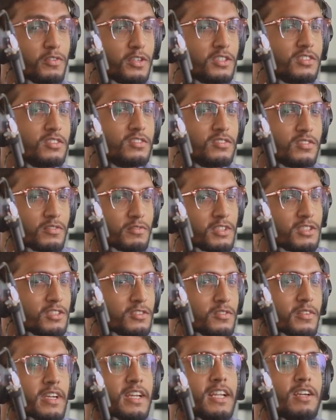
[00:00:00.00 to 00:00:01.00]
which is which
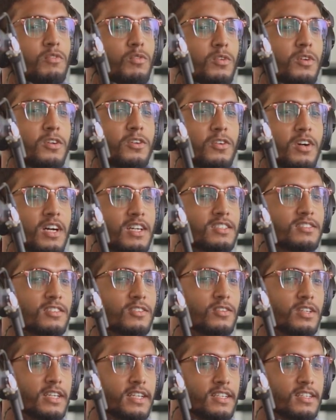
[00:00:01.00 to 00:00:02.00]
is where I want to ask
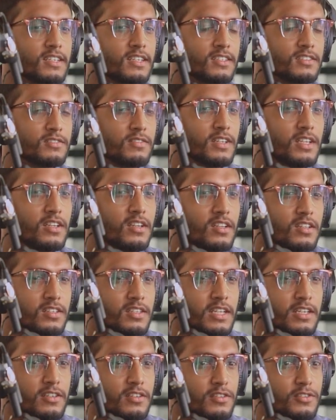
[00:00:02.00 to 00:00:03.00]
you later as well,
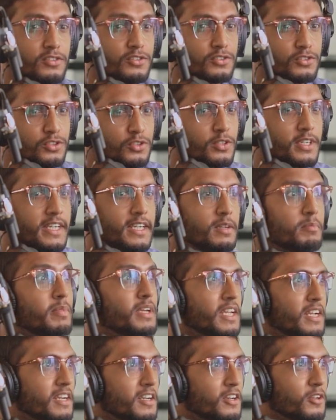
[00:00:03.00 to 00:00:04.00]
that should it
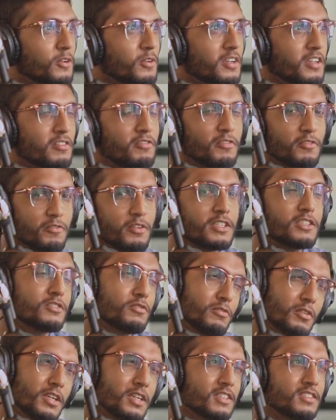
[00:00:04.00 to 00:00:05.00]
be intuitive, which
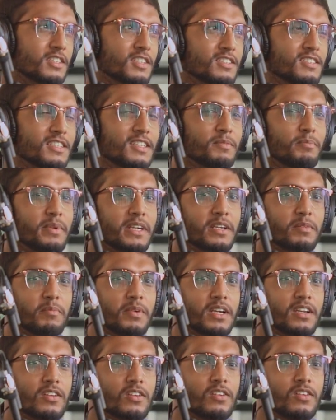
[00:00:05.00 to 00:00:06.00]
we'll discuss in a bit.
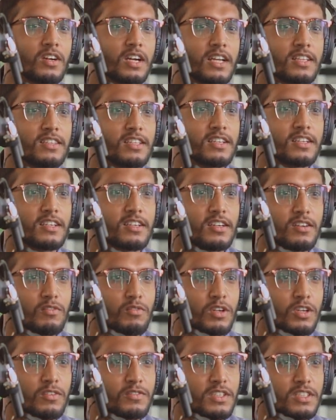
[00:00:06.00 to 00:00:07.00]
But, you know, I think
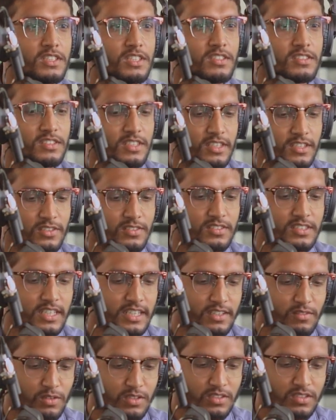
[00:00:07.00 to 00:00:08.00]
one of the things that you
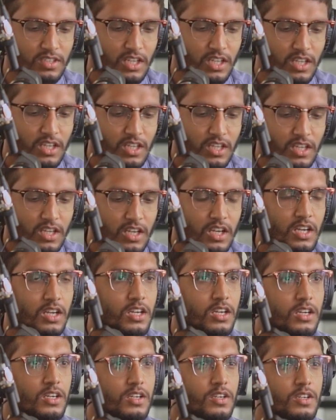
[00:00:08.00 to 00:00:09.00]
said was
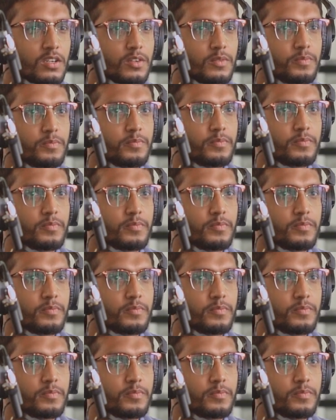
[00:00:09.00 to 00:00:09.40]
uh,